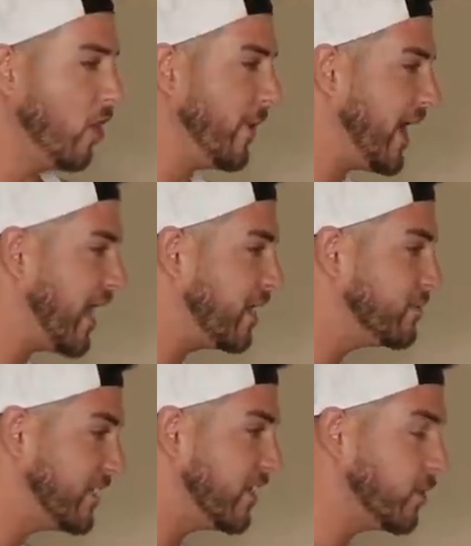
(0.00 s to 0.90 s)
Oh my God, I'm
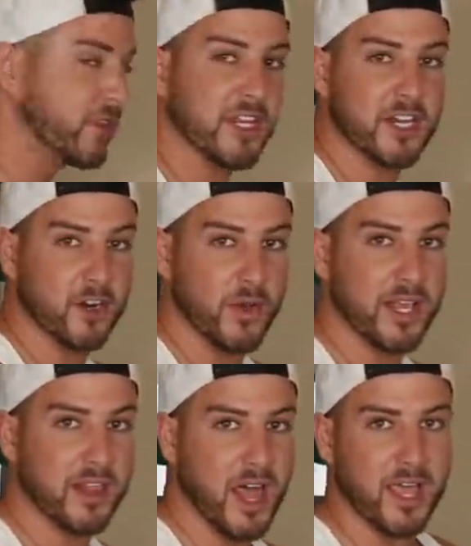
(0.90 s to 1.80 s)
dealing with an annoying
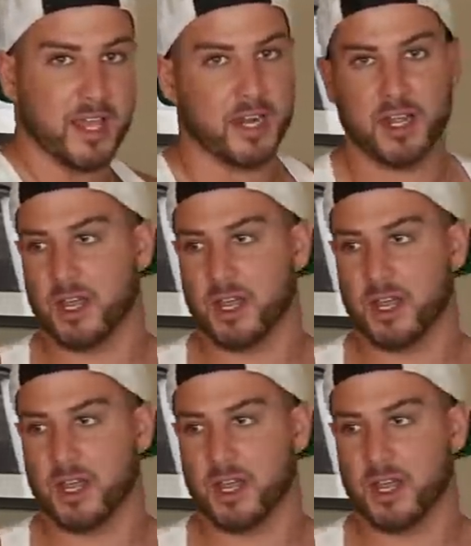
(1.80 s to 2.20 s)
client.